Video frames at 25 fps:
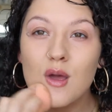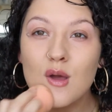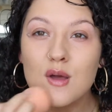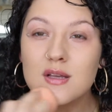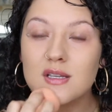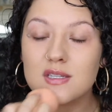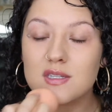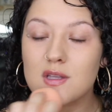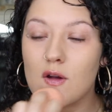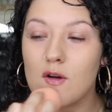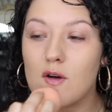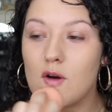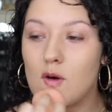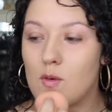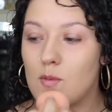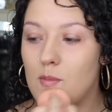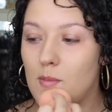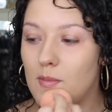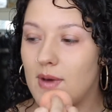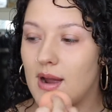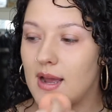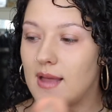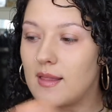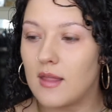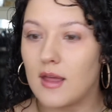So
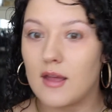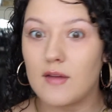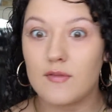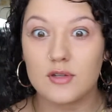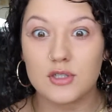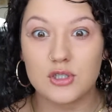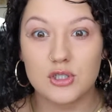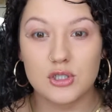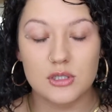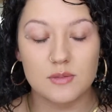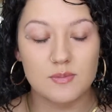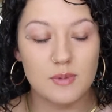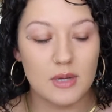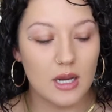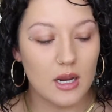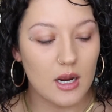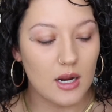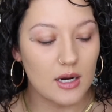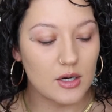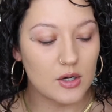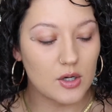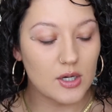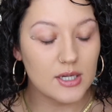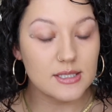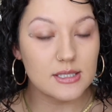my life has just been kind
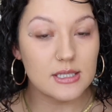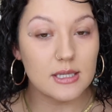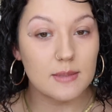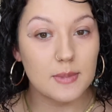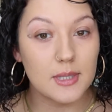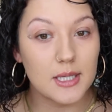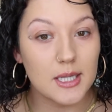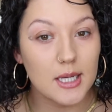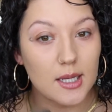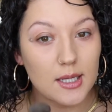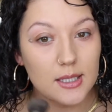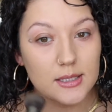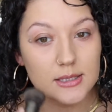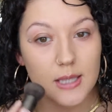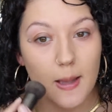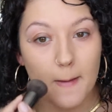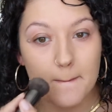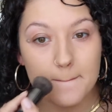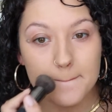of crazy because